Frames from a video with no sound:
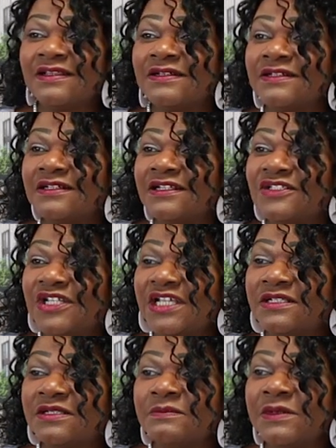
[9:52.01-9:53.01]
And a
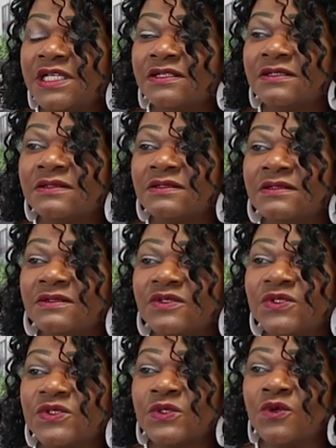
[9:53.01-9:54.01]
gentleman
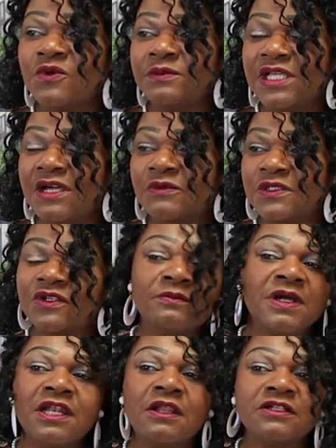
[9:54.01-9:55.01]
saw me. I was
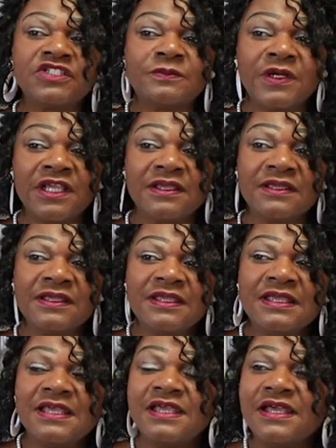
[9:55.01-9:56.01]
on my lunch break
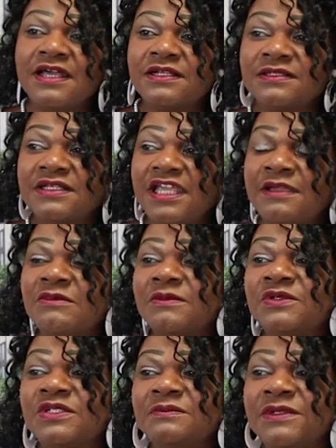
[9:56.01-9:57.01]
and
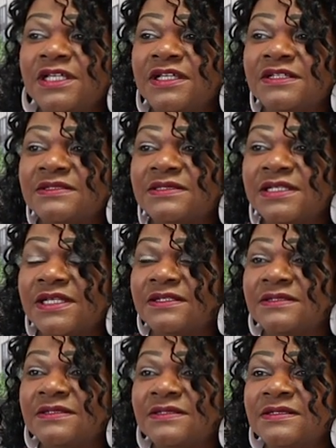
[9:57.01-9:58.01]
came up to me and
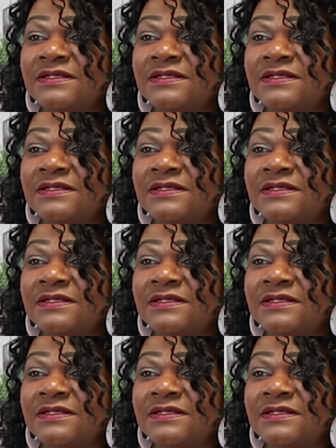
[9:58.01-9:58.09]
said,